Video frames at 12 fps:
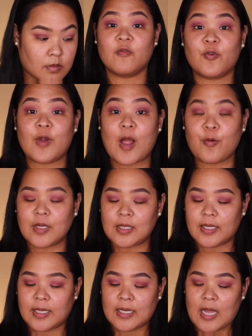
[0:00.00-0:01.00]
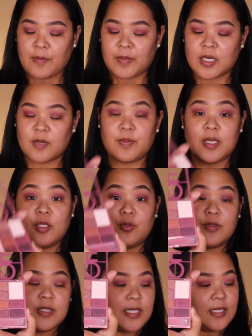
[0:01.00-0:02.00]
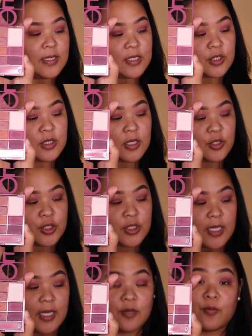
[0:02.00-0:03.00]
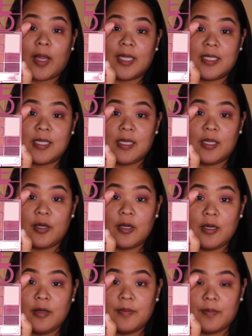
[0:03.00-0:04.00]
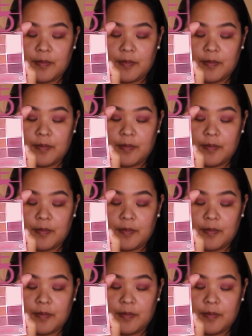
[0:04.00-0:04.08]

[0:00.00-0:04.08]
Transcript: For our lid, I'm gonna be using this shade right here.